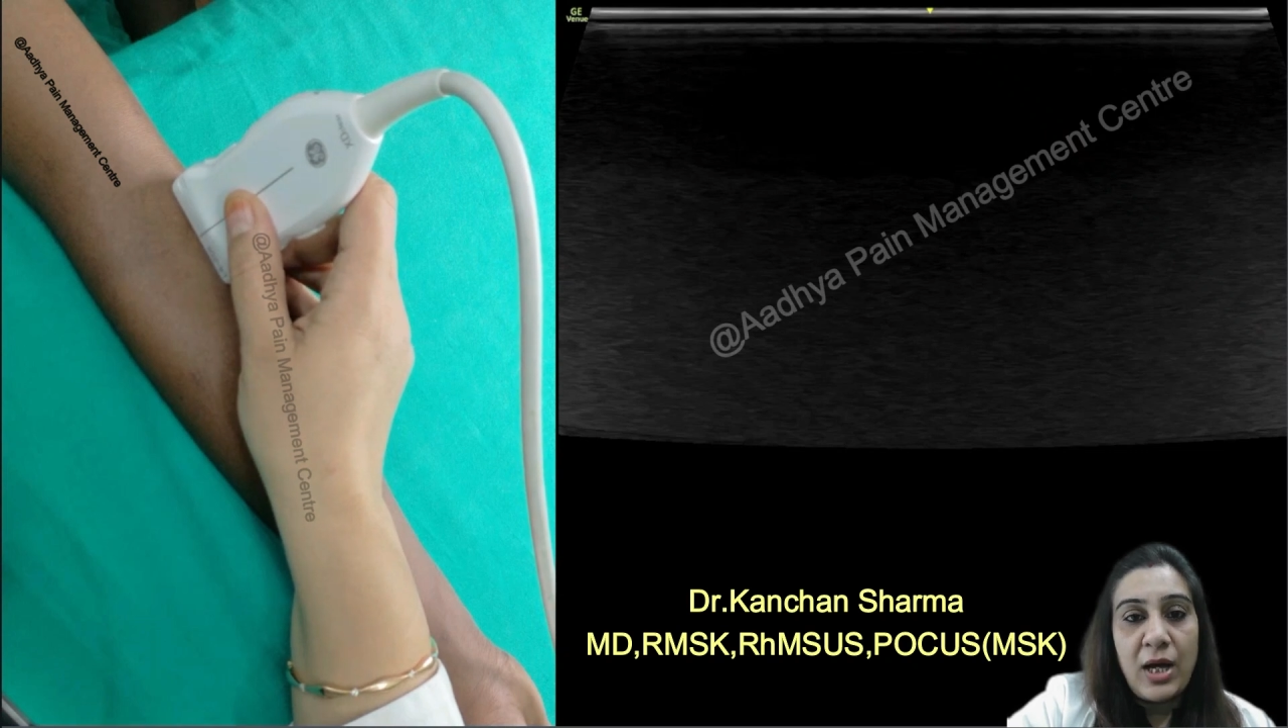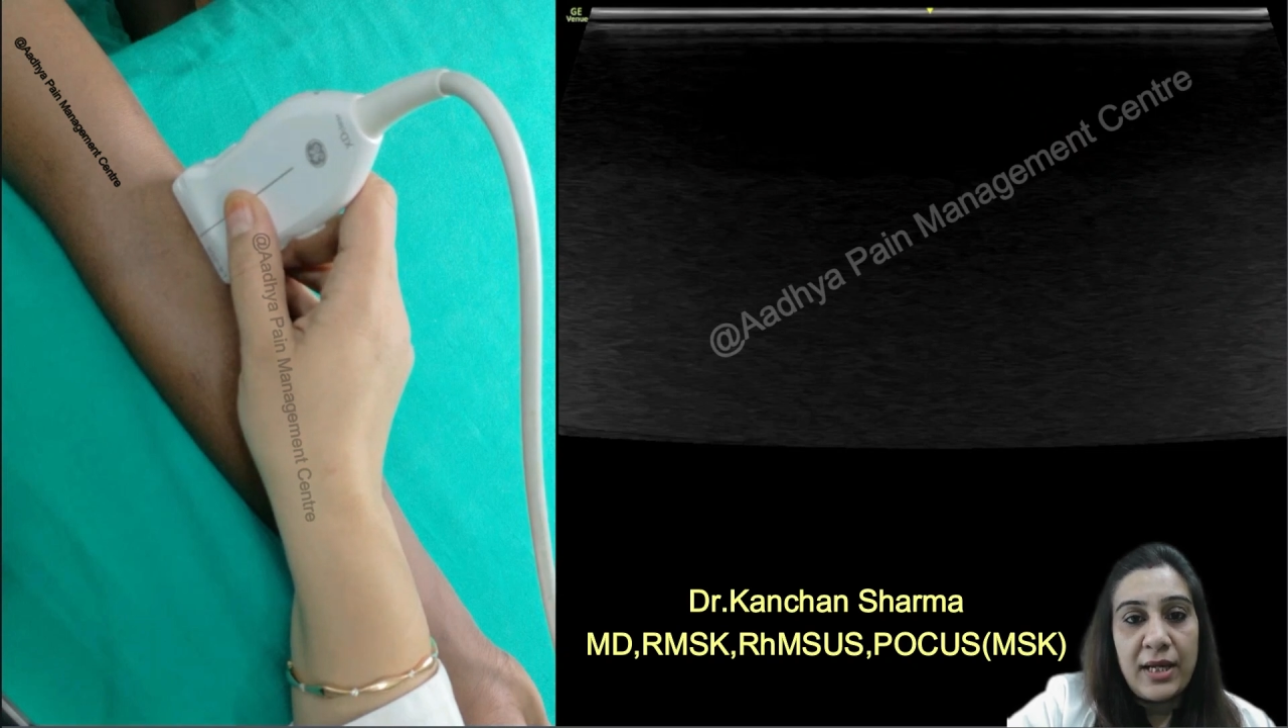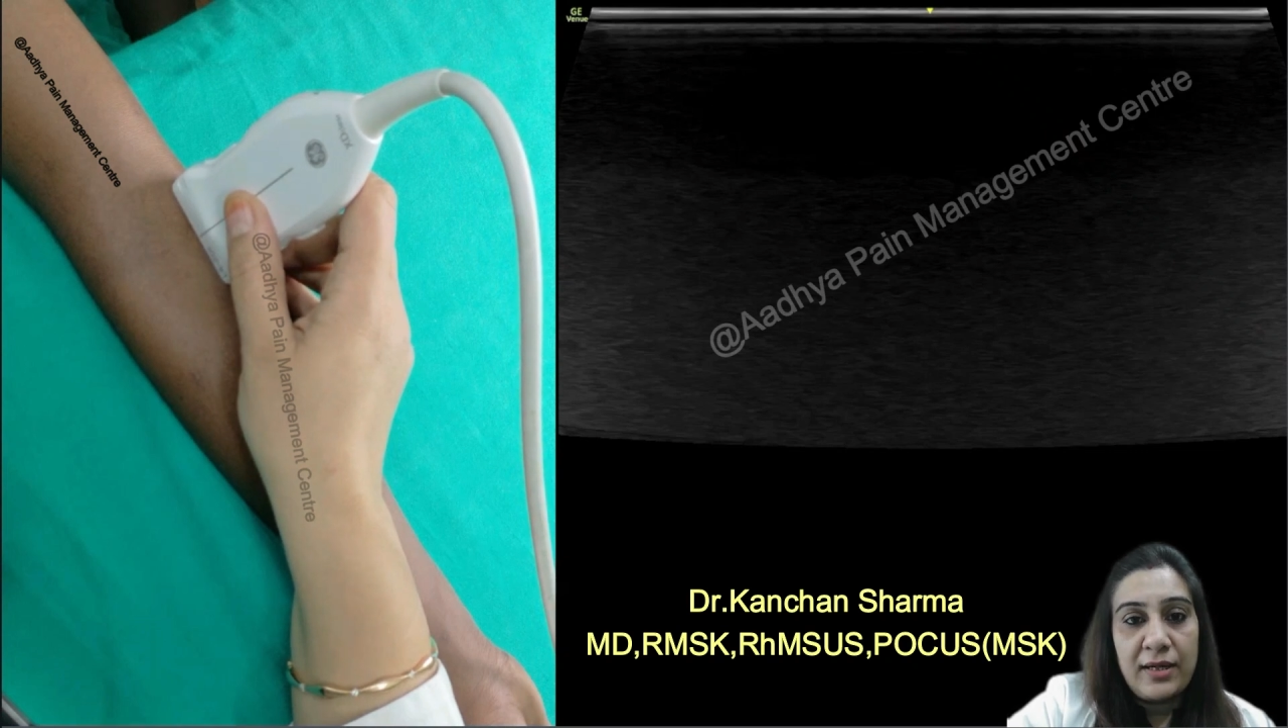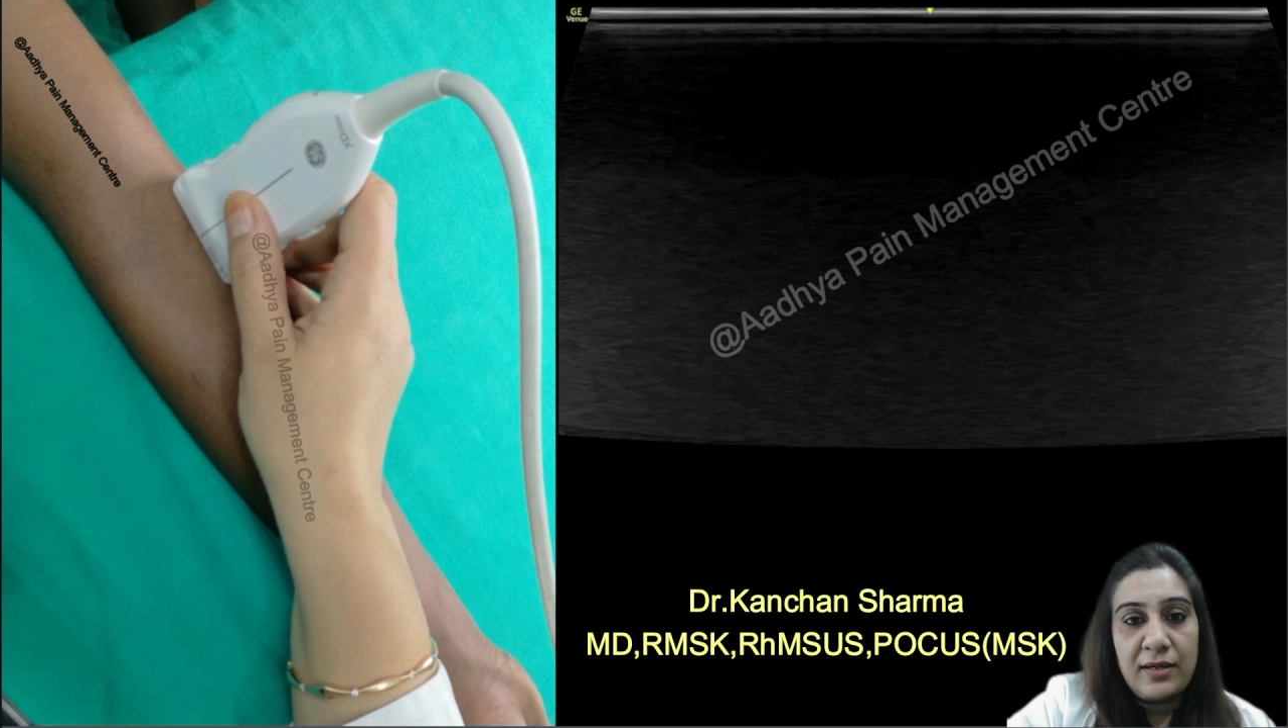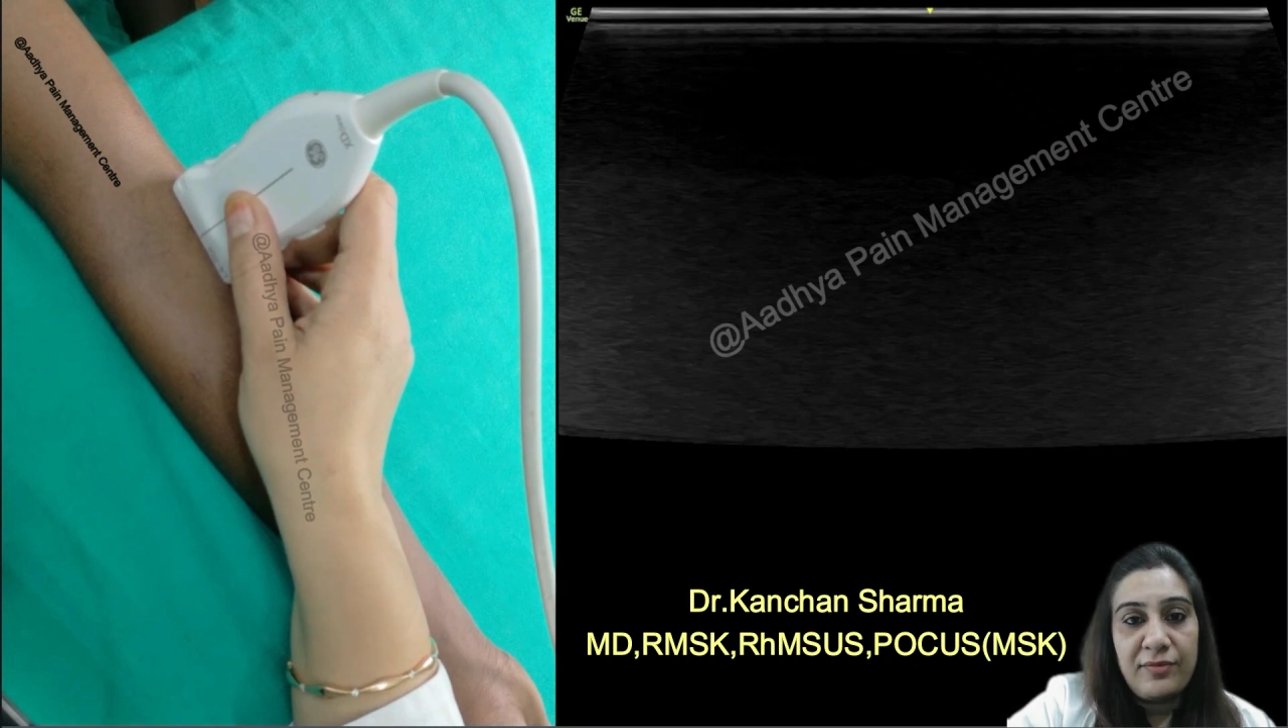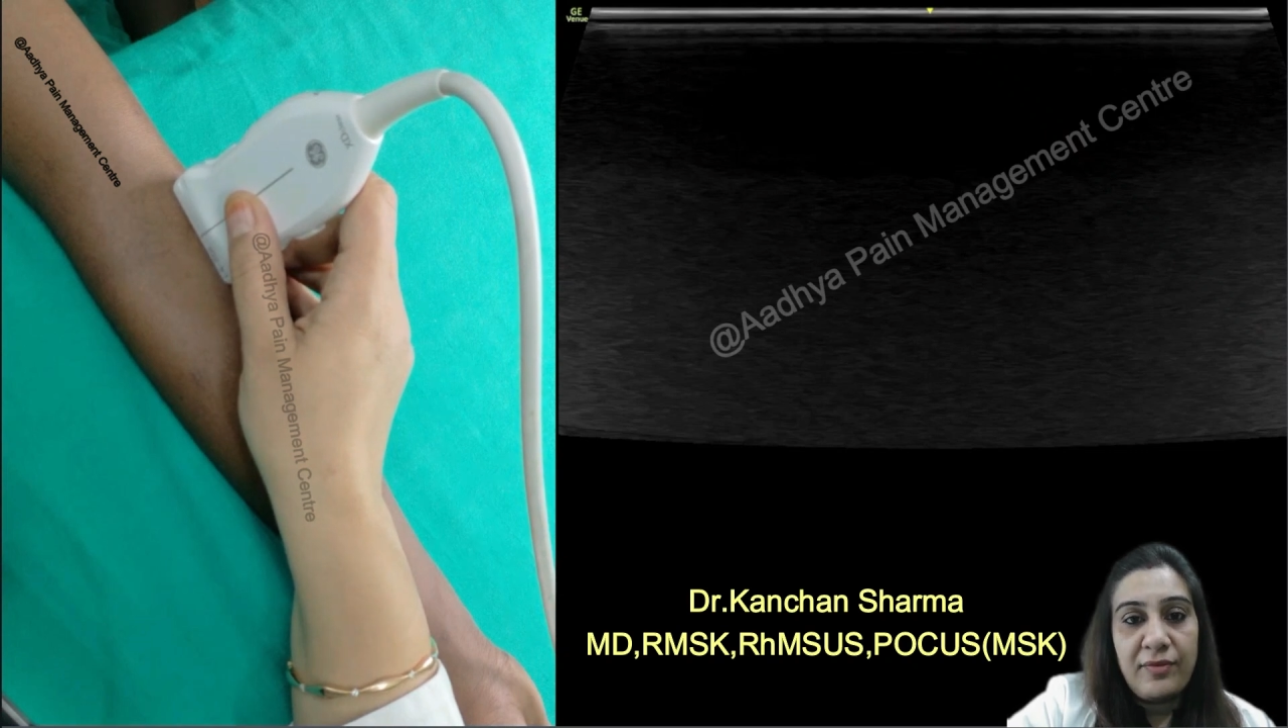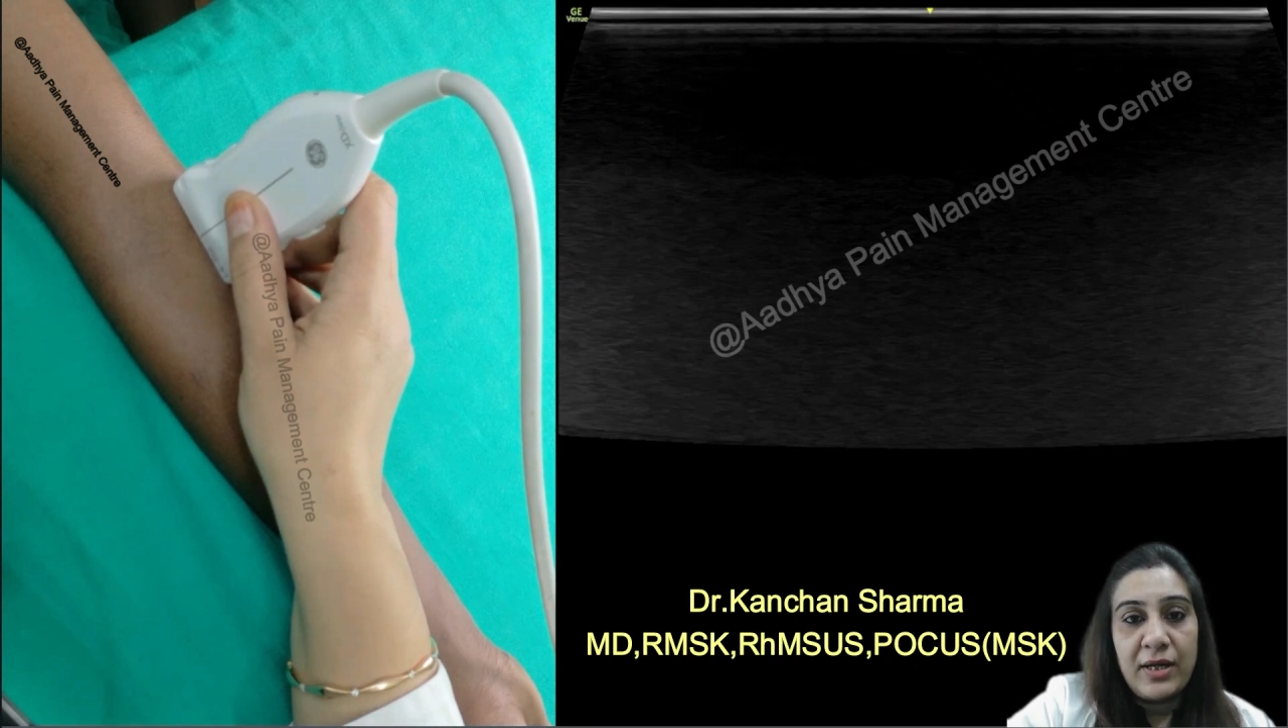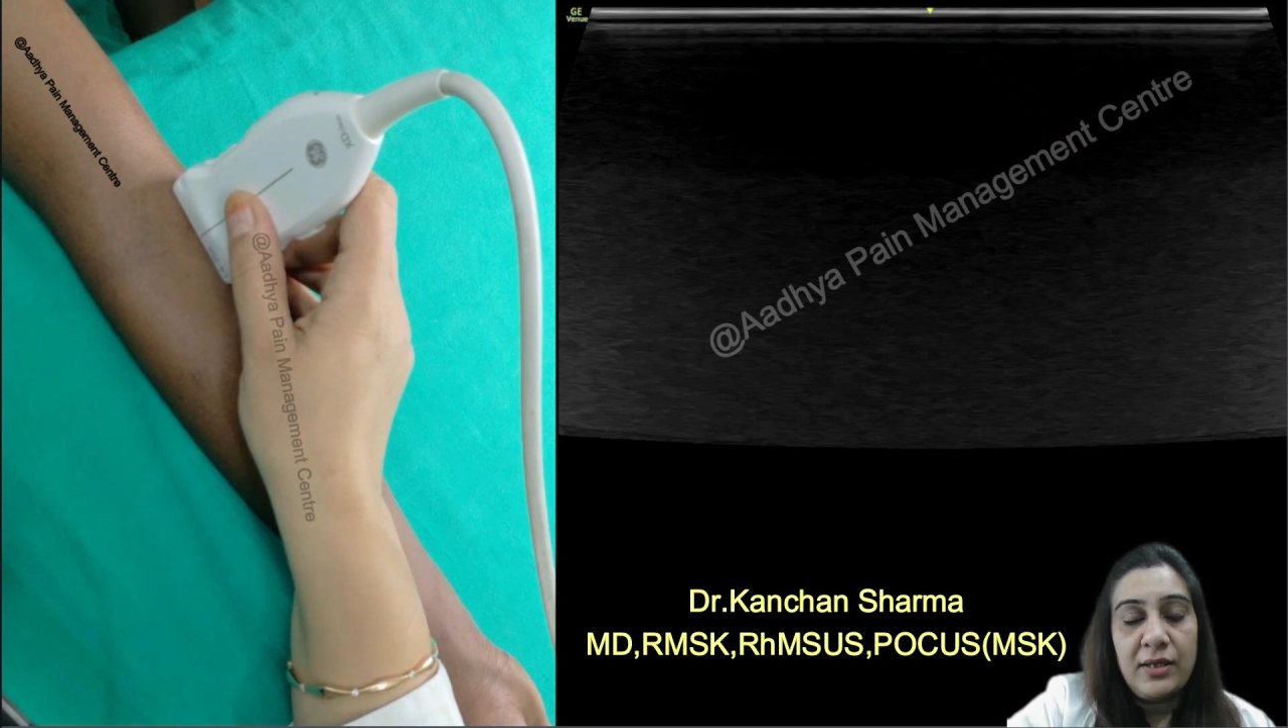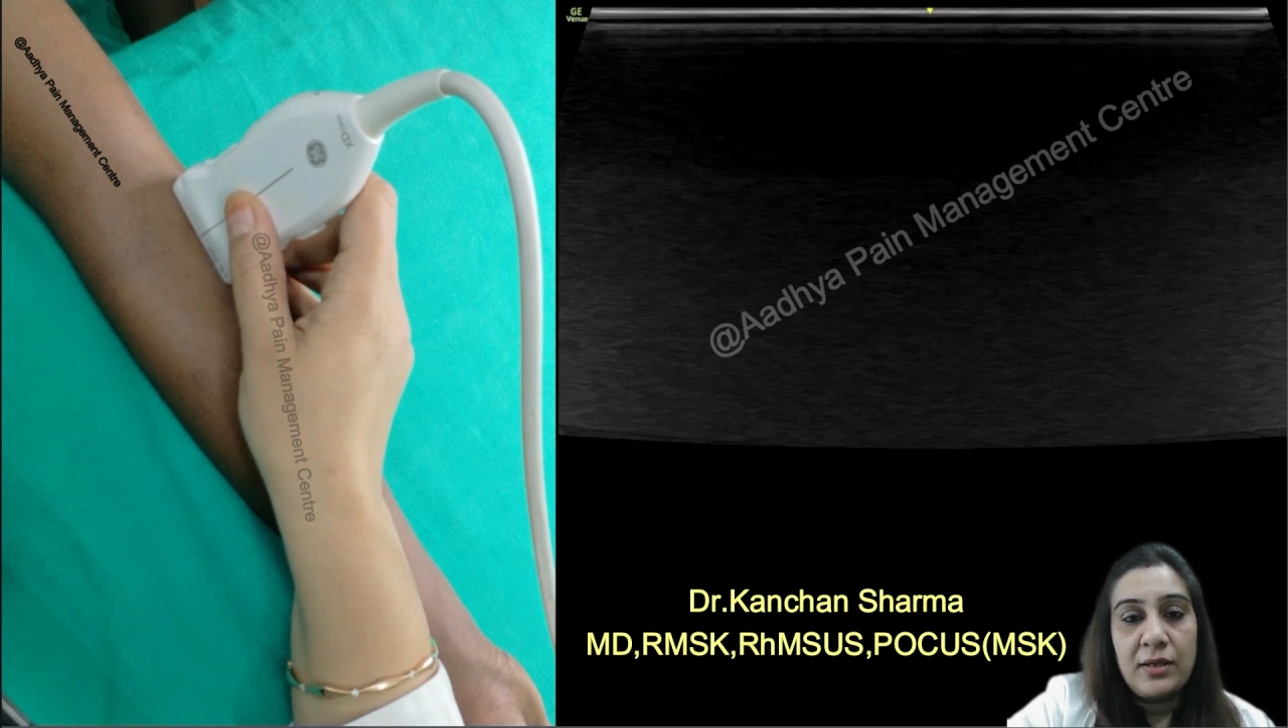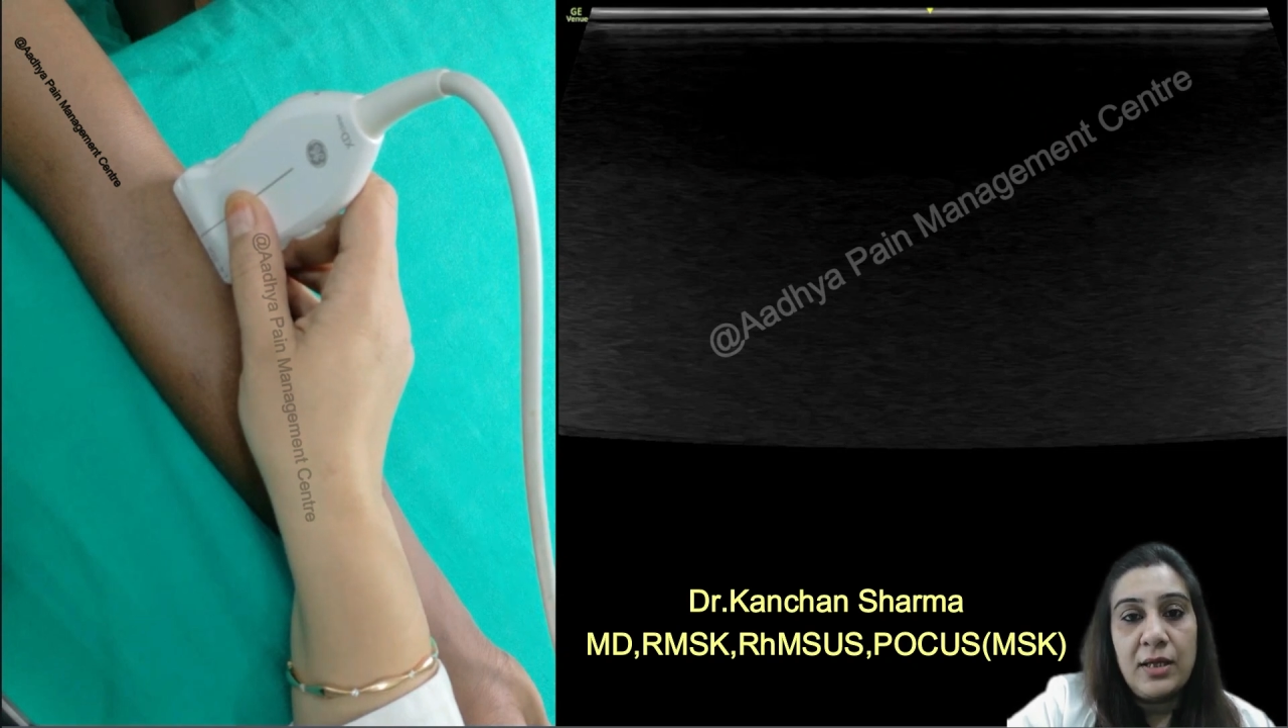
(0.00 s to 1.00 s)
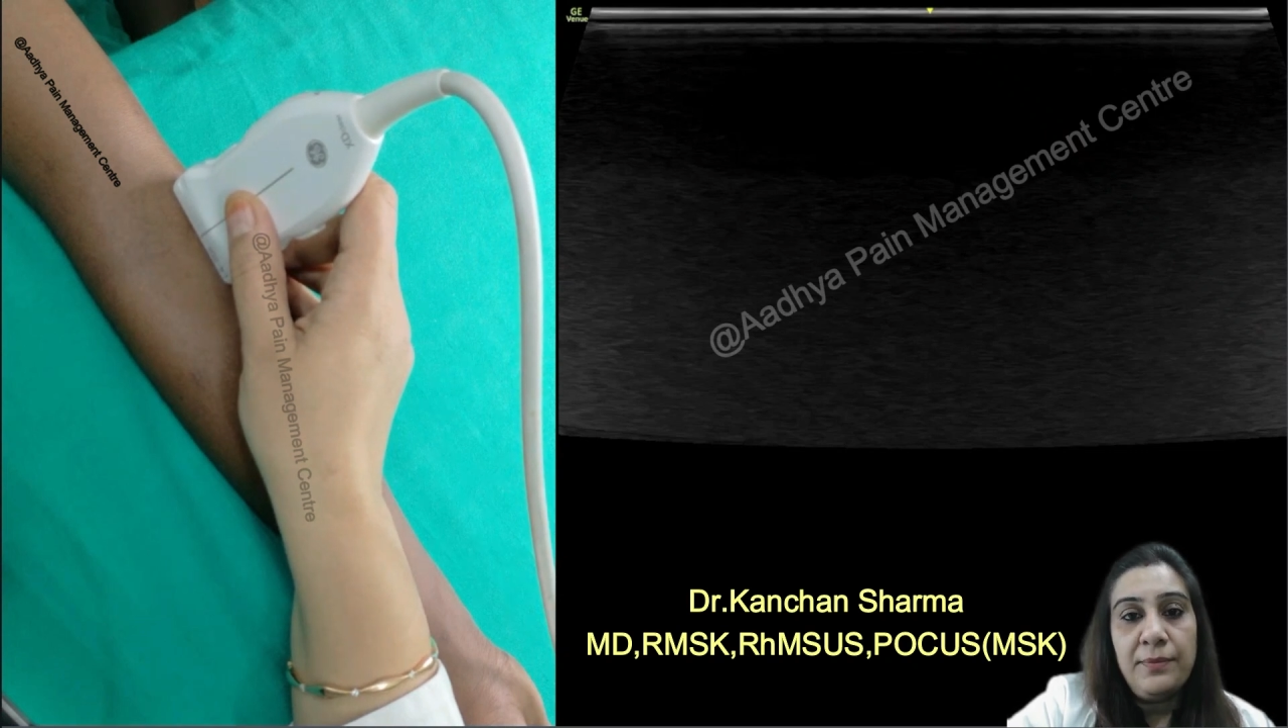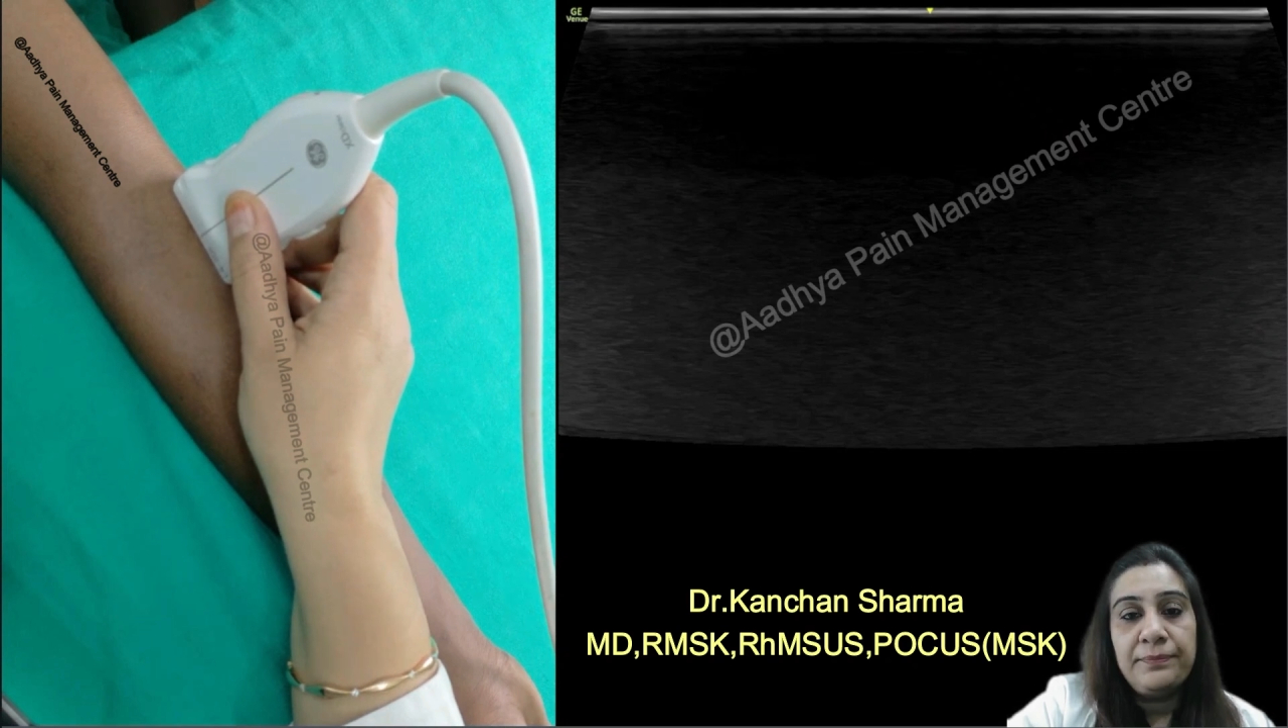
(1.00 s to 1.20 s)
identify the